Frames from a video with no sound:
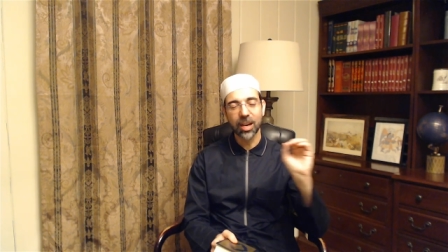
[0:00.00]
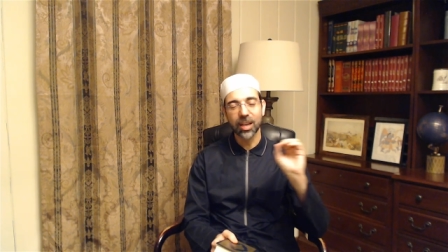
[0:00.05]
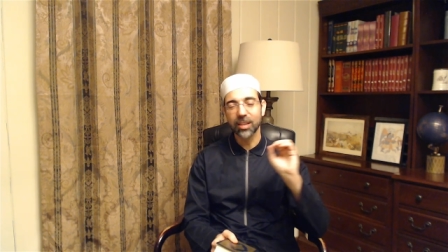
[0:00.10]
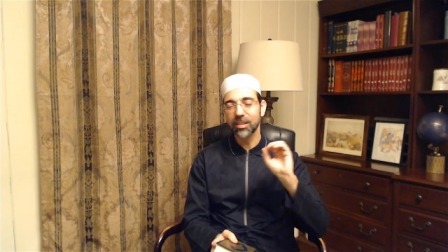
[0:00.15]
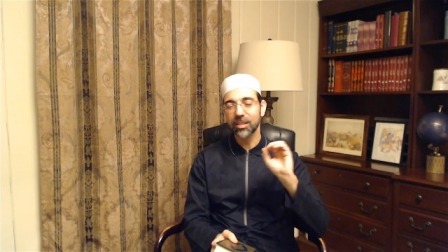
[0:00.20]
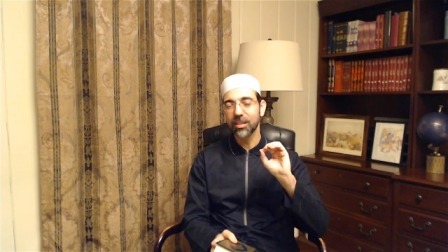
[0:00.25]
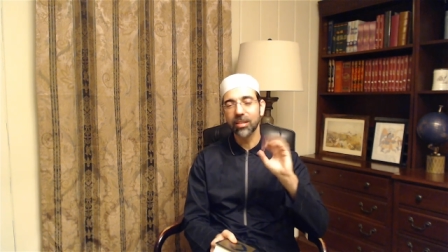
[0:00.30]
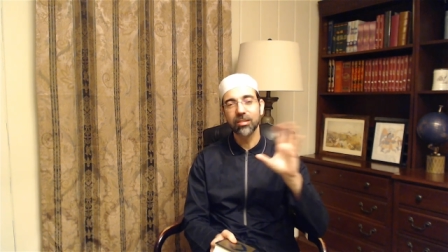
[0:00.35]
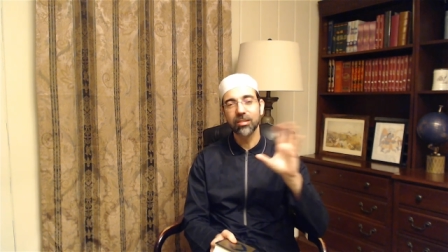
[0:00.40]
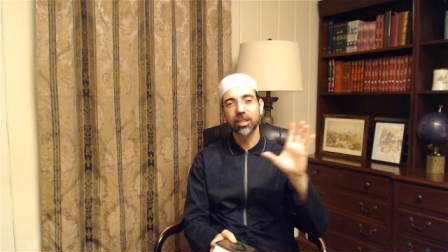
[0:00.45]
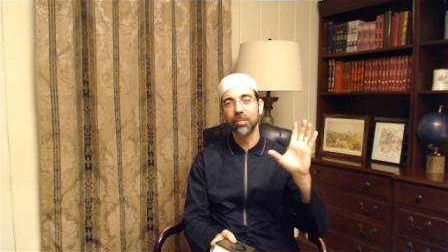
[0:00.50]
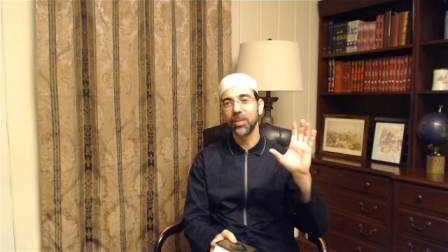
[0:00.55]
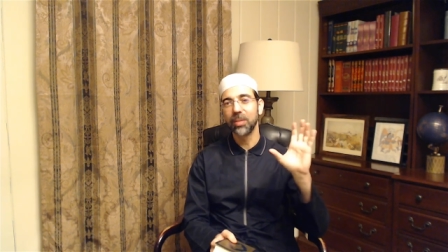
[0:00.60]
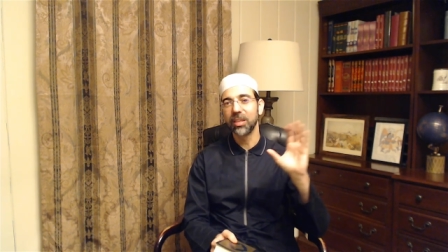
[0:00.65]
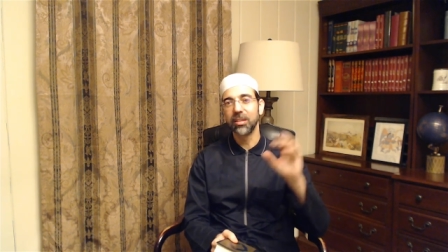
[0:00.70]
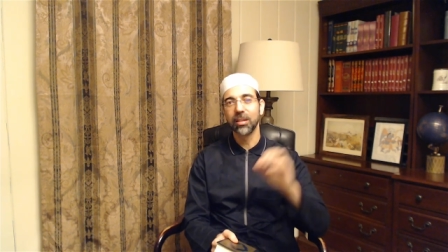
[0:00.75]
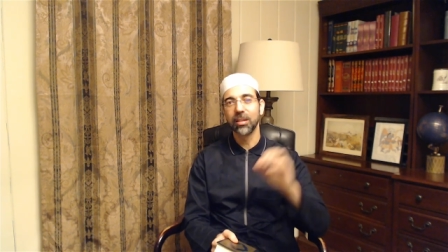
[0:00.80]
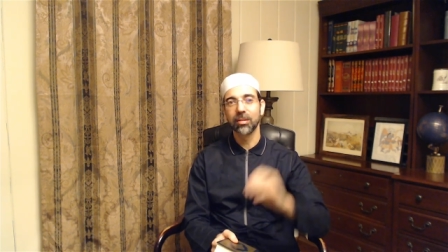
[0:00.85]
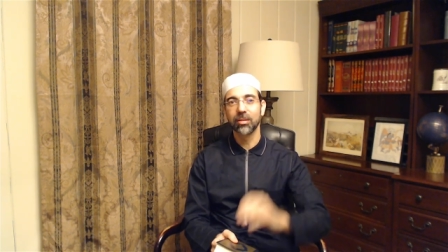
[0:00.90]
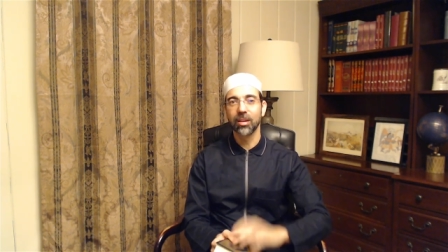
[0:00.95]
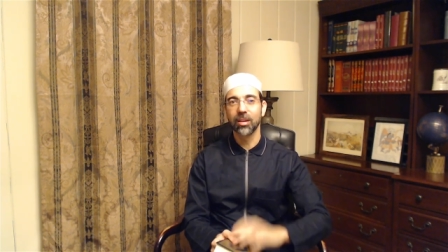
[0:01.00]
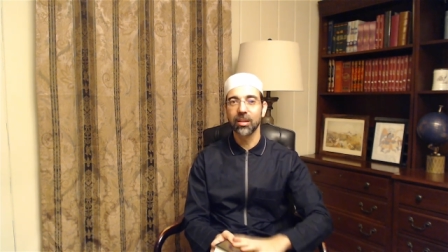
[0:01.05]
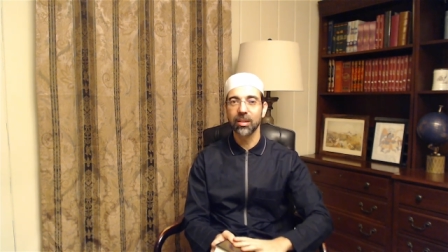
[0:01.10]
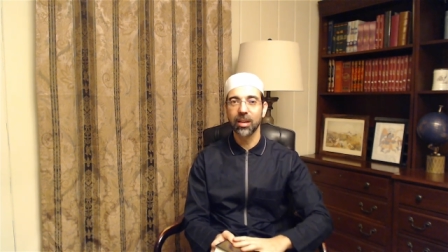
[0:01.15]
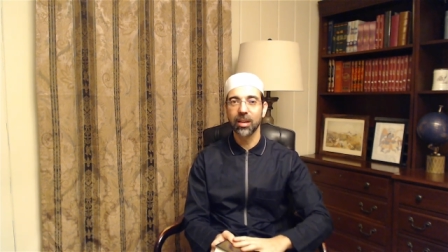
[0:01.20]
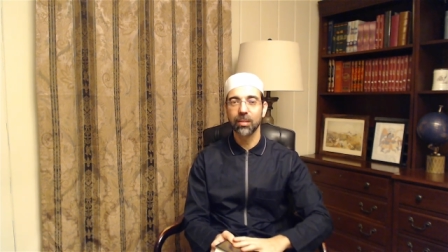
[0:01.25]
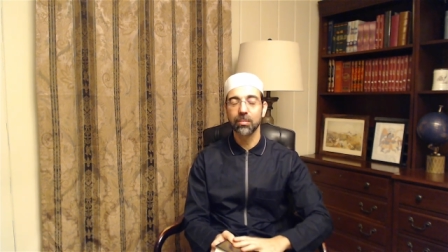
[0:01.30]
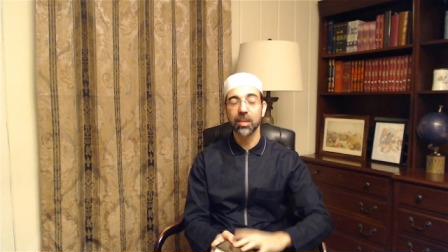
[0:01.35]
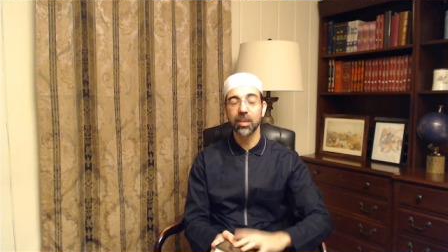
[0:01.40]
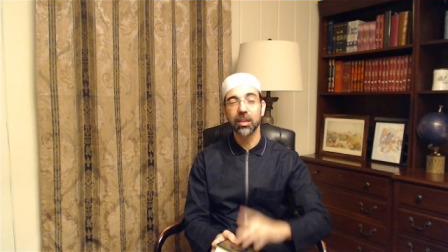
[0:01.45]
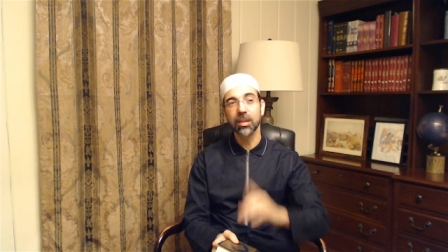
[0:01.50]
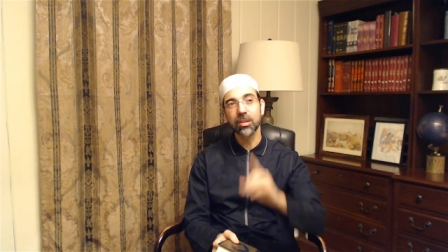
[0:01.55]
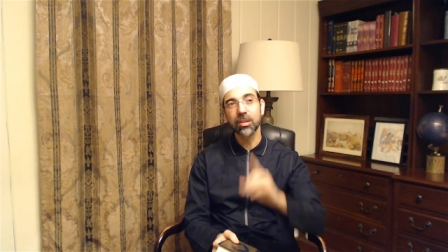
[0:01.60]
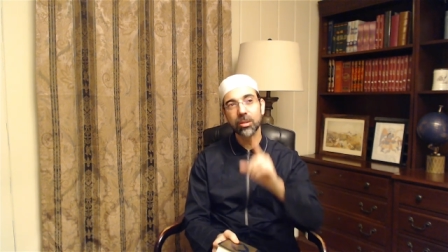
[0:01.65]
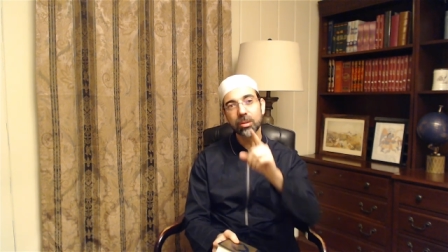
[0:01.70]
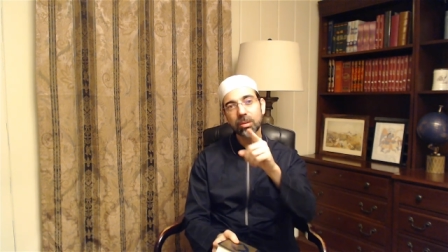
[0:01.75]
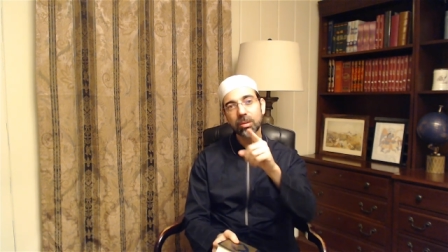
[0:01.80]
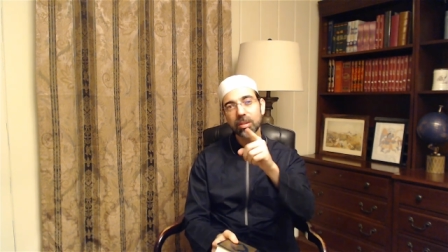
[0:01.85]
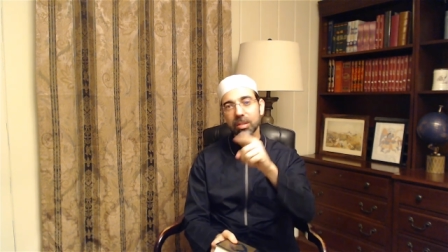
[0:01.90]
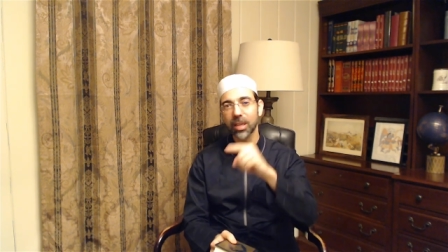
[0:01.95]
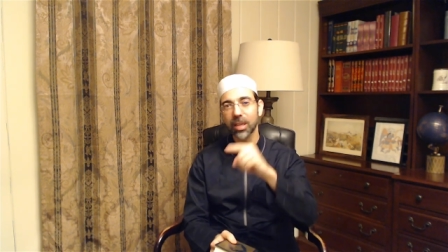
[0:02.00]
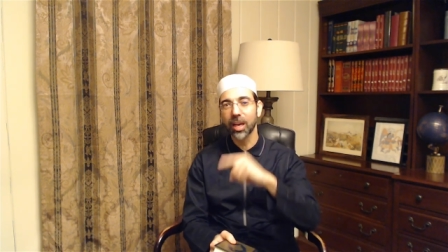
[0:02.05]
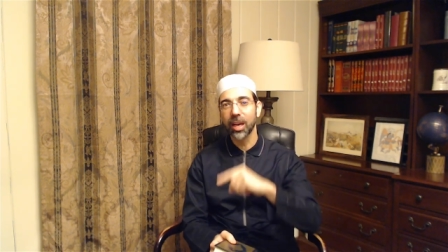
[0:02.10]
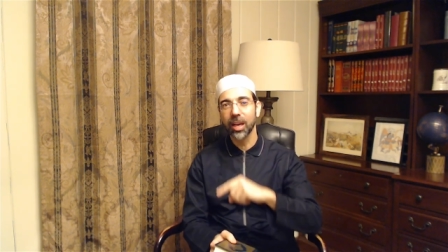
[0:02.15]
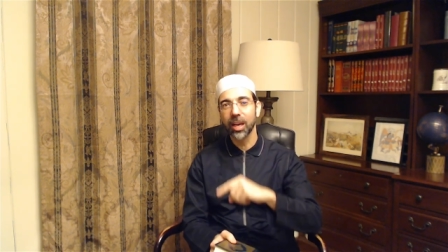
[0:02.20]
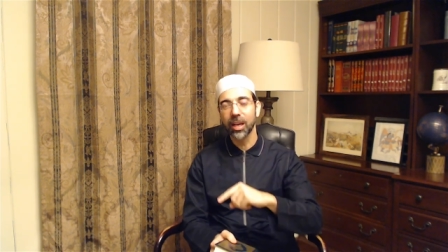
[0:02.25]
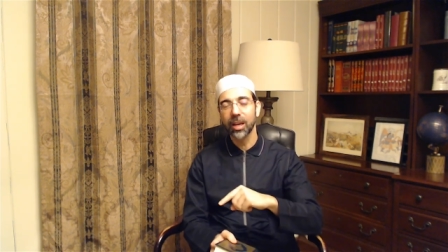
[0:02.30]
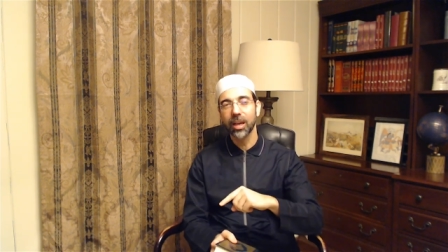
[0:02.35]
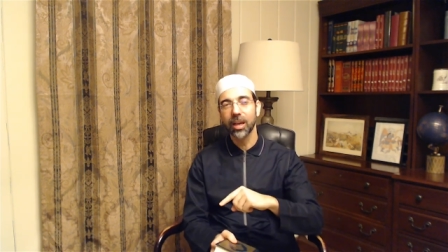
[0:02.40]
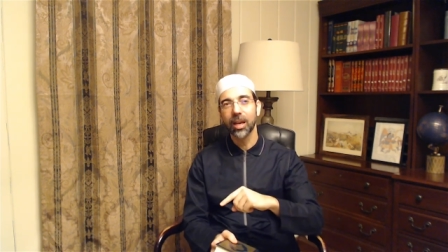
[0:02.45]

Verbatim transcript: it's such a big deal to Allah because you say,